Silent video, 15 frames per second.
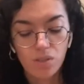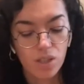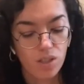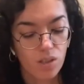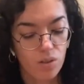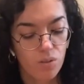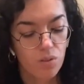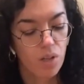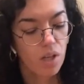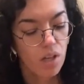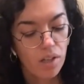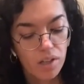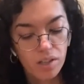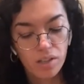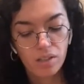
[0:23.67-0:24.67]
you know,
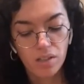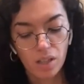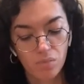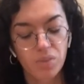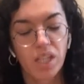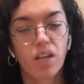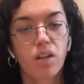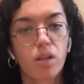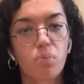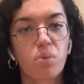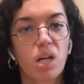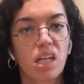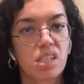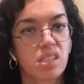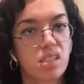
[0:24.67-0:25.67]
come down to the
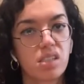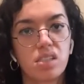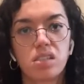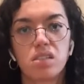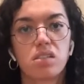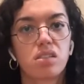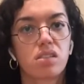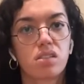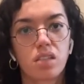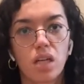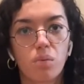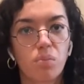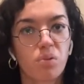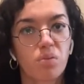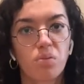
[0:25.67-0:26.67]
present,
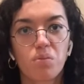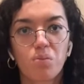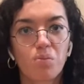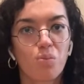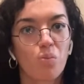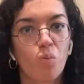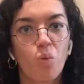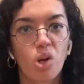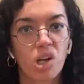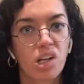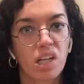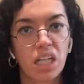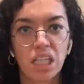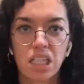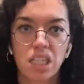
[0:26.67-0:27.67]
stop
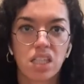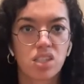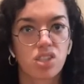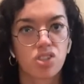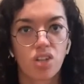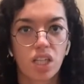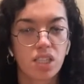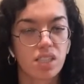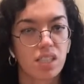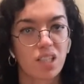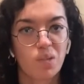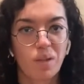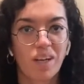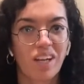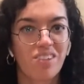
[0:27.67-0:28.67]
worrying and
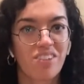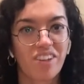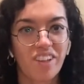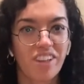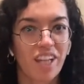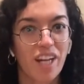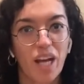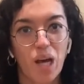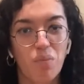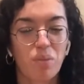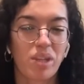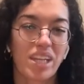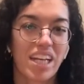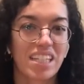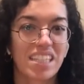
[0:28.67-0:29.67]
stressing about everything that
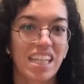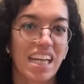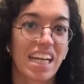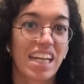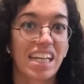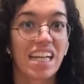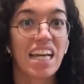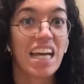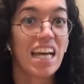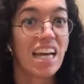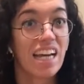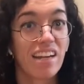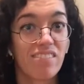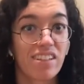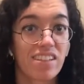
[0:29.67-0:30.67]
happened that day and
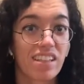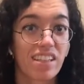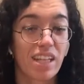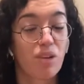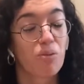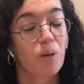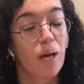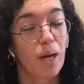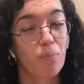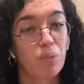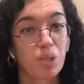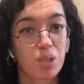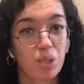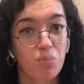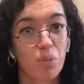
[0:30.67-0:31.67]
everything that will
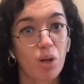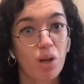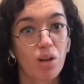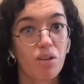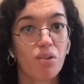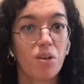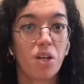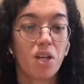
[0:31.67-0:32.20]
happen tomorrow.